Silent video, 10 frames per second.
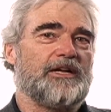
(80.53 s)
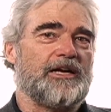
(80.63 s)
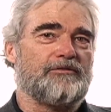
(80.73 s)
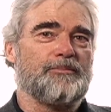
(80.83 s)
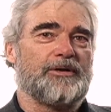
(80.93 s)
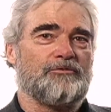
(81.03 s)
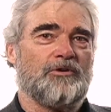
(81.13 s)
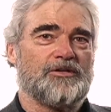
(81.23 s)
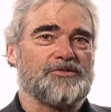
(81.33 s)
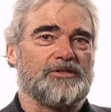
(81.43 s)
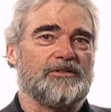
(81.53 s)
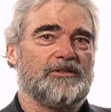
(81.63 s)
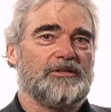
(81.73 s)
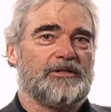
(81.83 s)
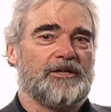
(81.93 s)
Everybody wants it.
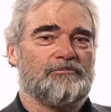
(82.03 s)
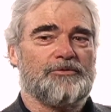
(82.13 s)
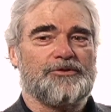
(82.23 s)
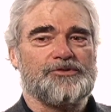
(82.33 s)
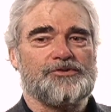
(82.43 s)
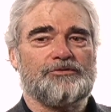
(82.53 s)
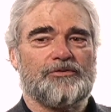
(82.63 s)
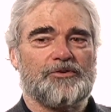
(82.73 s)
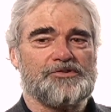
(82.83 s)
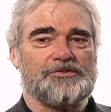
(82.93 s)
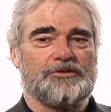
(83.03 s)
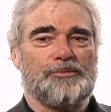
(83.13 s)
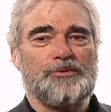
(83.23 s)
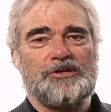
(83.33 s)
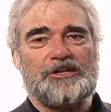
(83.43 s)
And with this universal
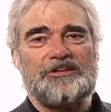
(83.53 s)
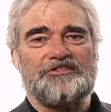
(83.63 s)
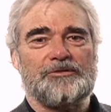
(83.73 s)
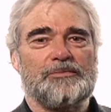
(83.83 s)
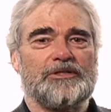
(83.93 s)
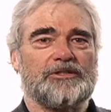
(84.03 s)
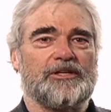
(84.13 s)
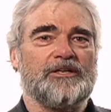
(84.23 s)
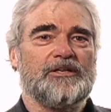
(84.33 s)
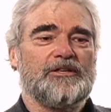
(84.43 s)
communication ability,